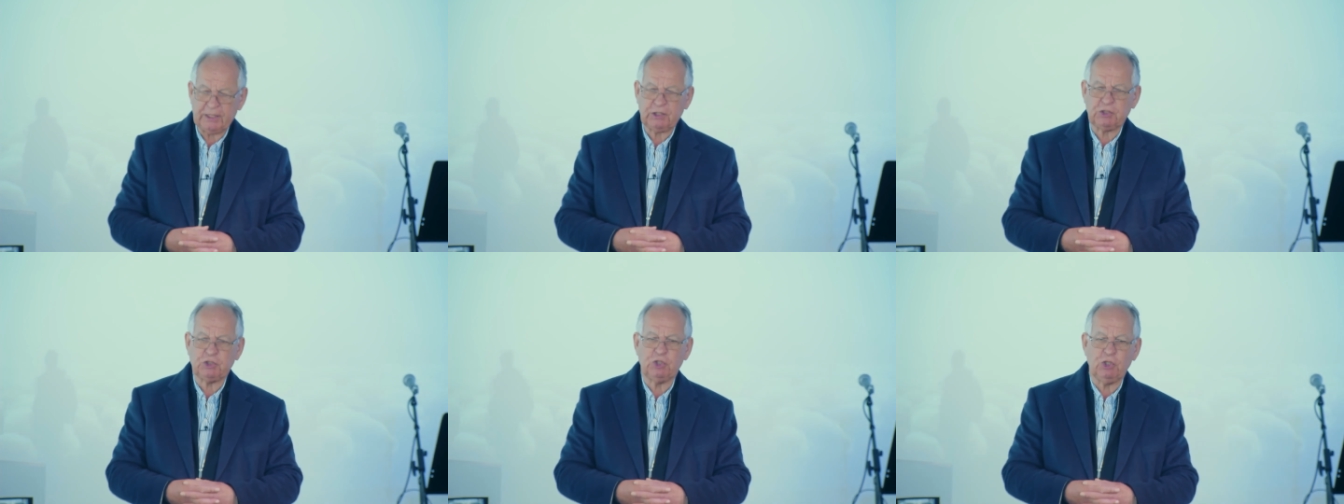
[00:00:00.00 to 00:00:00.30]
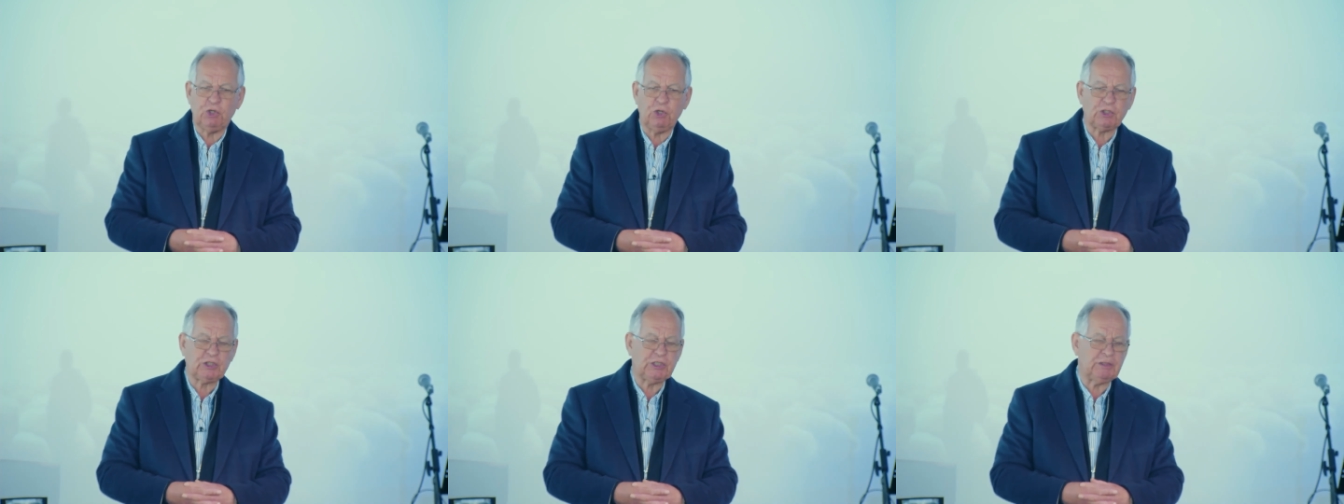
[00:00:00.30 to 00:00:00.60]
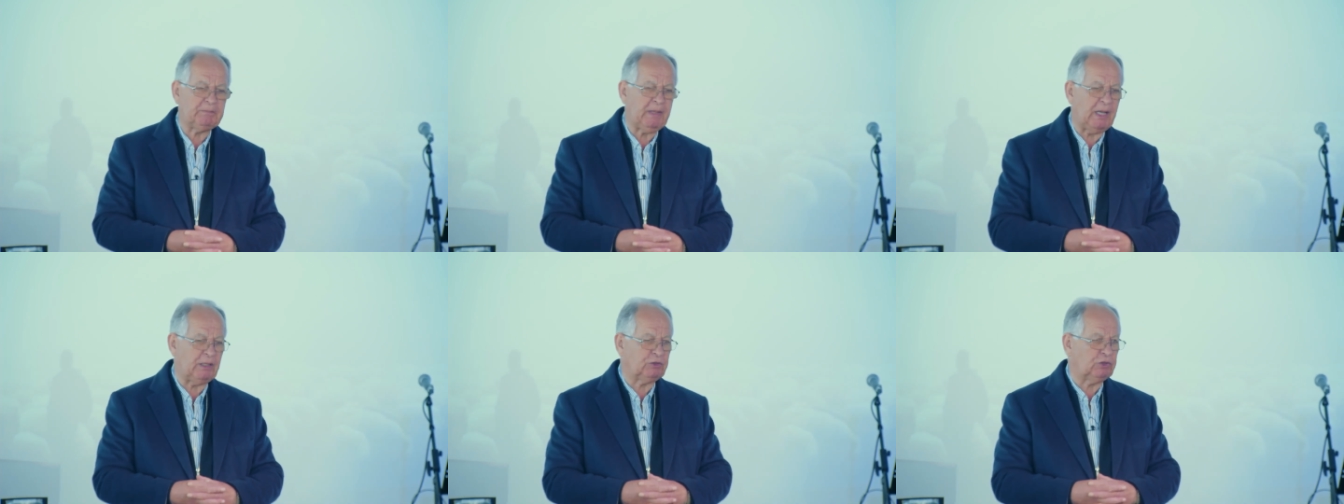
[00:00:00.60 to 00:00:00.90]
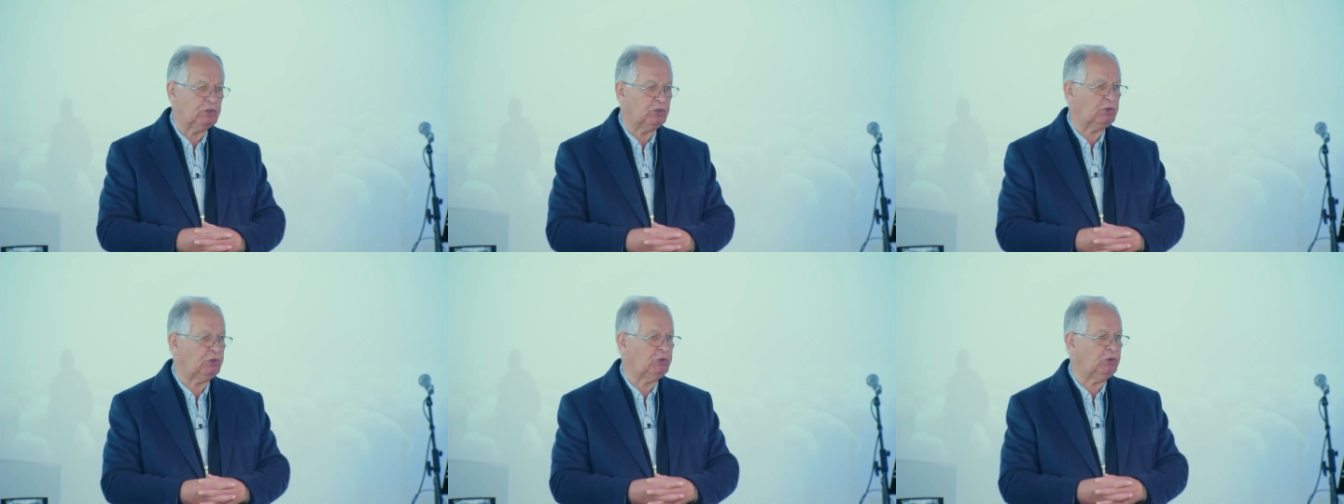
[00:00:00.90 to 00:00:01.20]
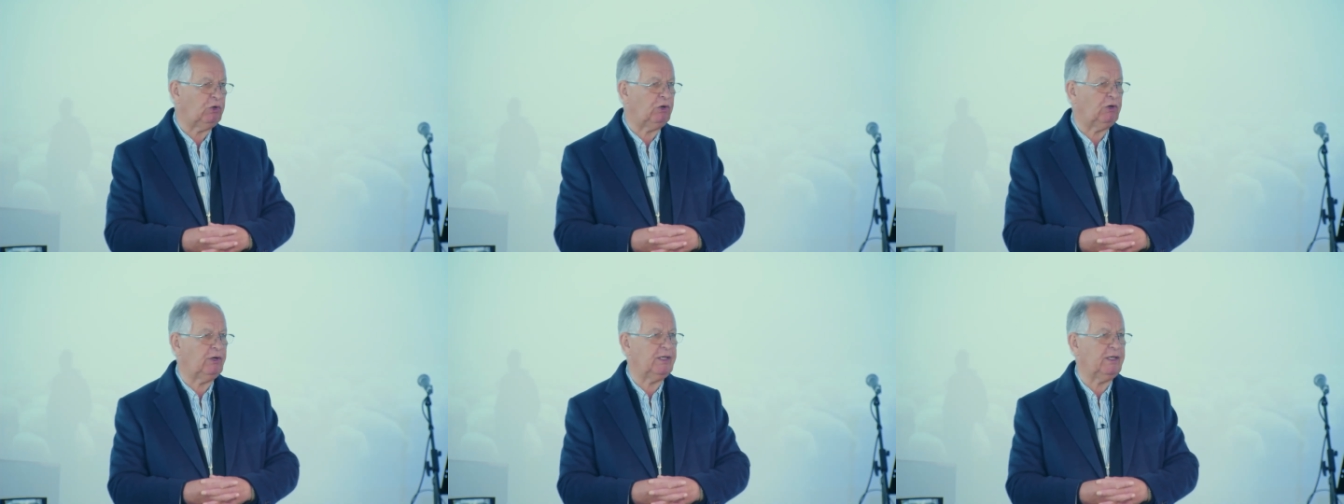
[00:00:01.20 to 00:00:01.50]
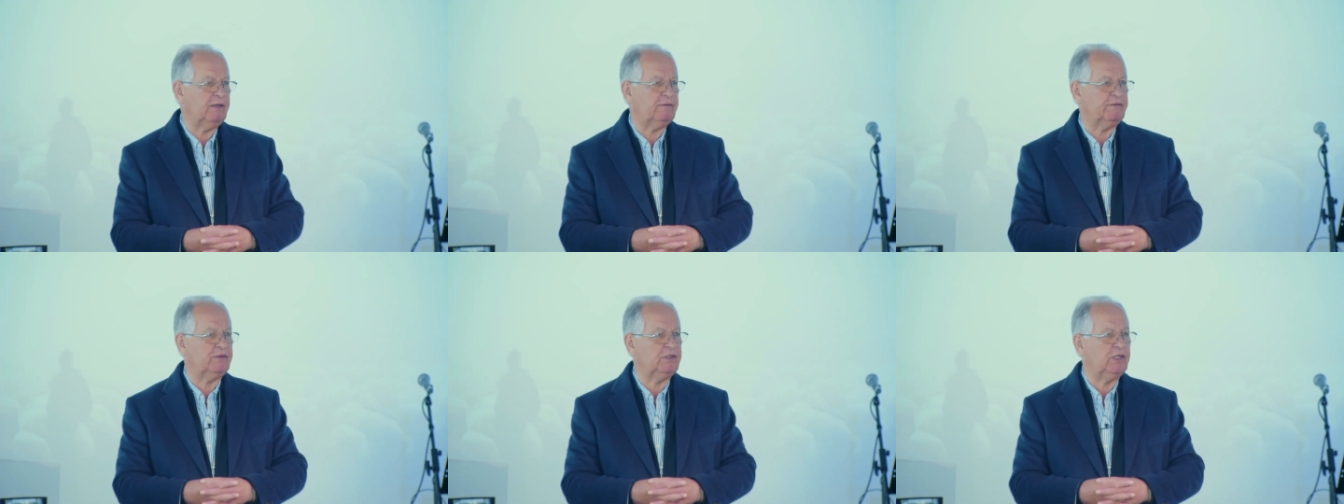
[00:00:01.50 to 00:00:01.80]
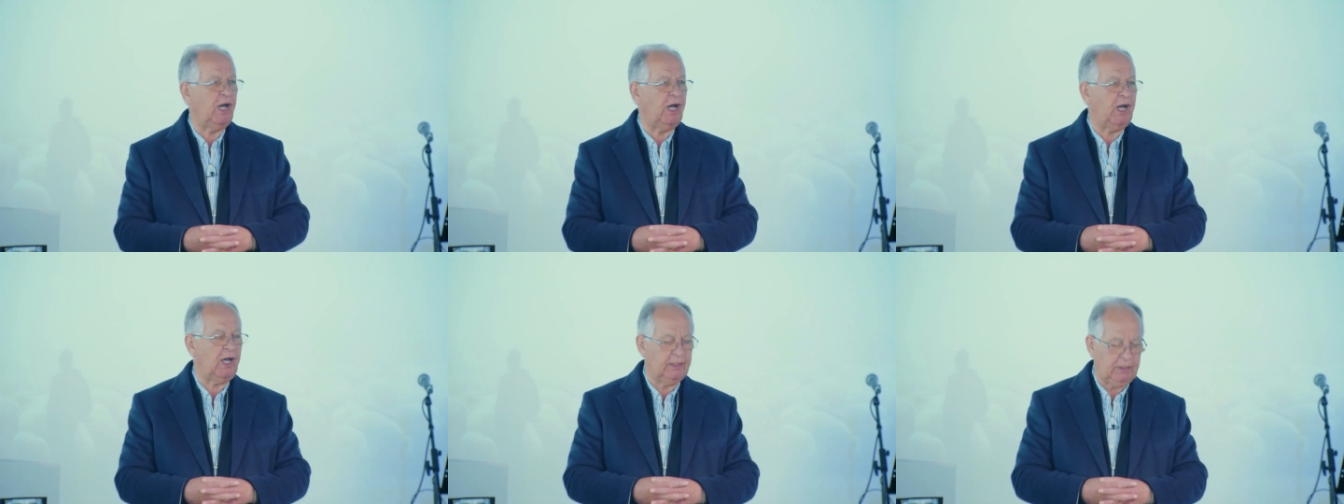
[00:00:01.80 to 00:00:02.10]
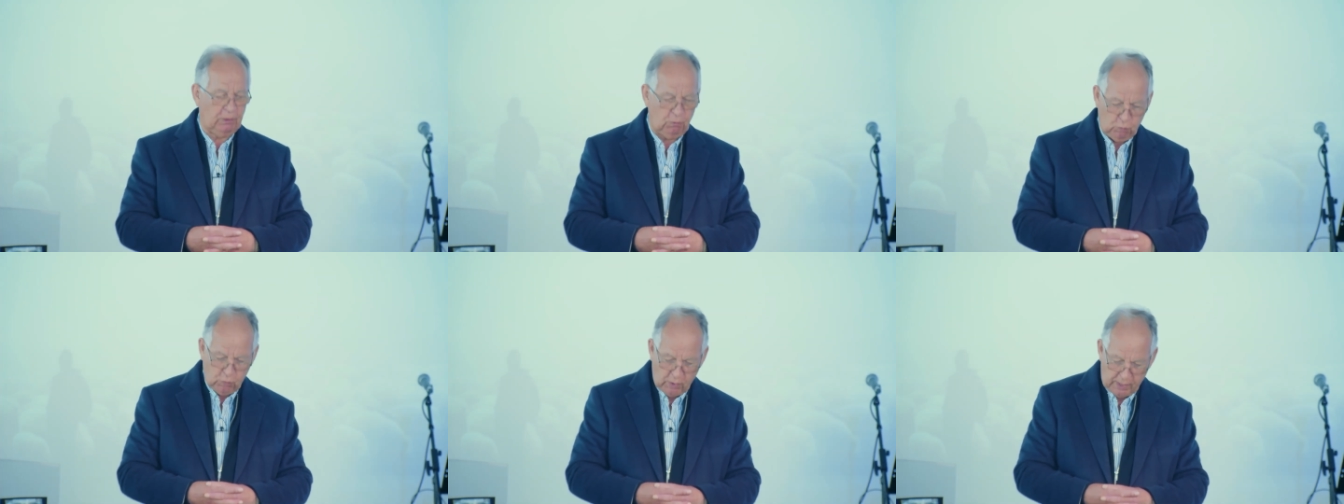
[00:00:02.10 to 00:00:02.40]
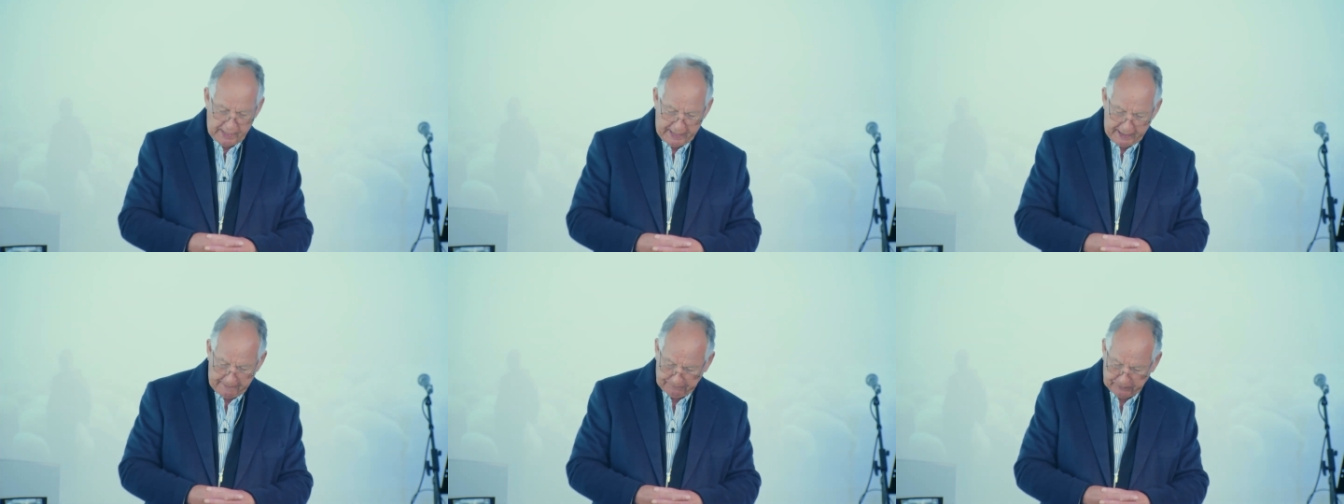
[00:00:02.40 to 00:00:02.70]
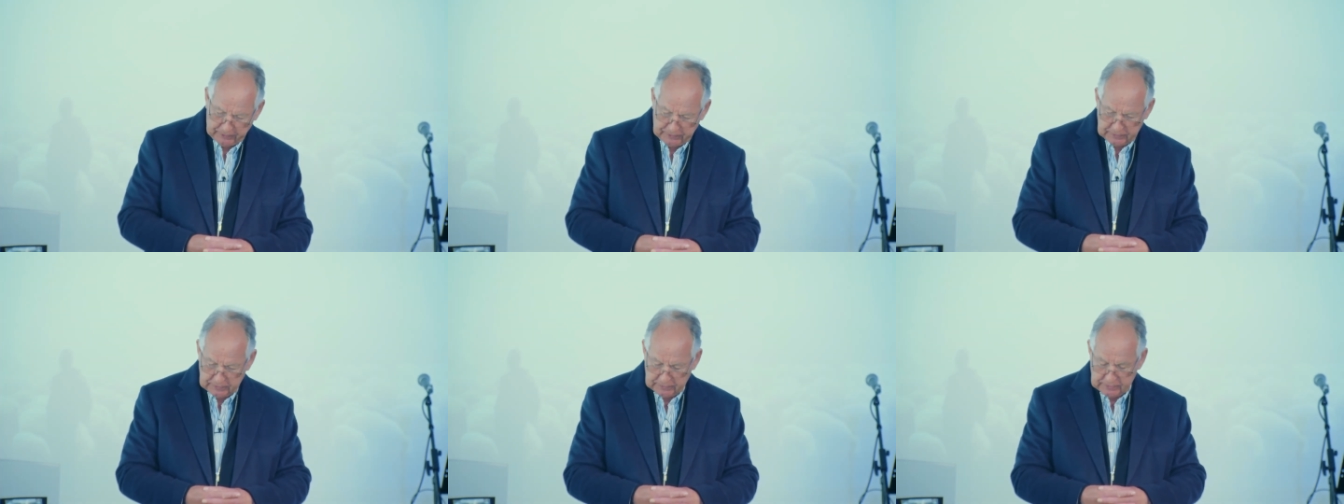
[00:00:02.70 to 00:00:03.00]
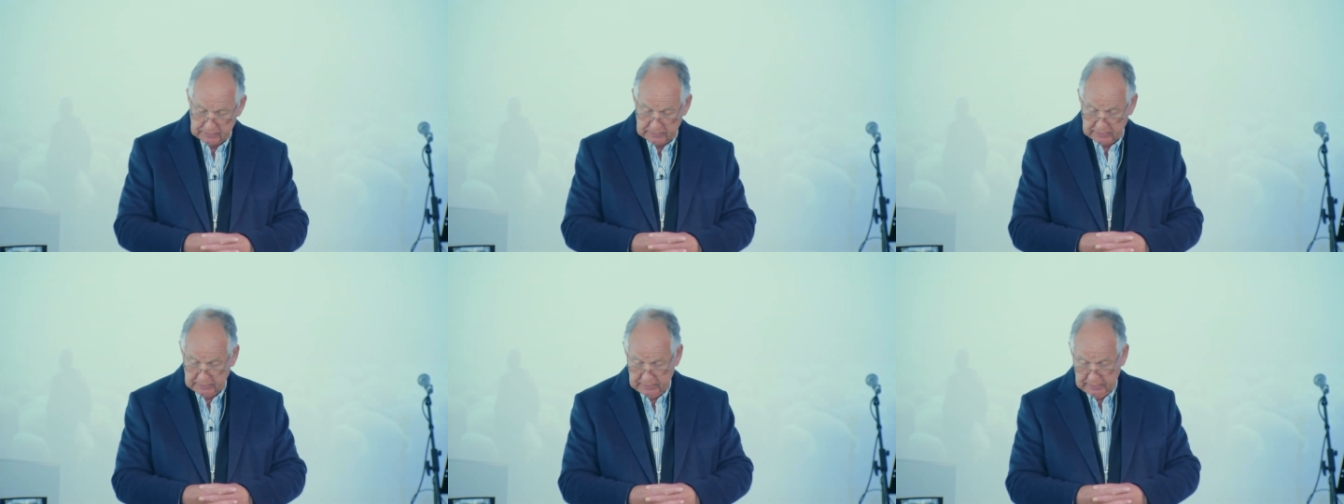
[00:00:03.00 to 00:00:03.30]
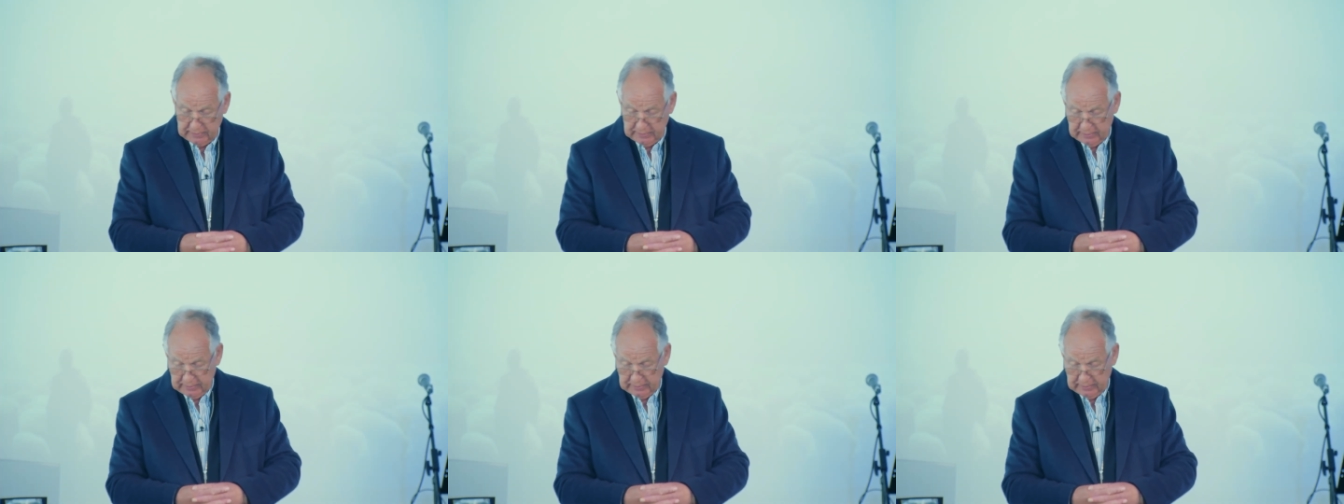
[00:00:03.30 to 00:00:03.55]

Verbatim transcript: that talks about the glory of God. And what happens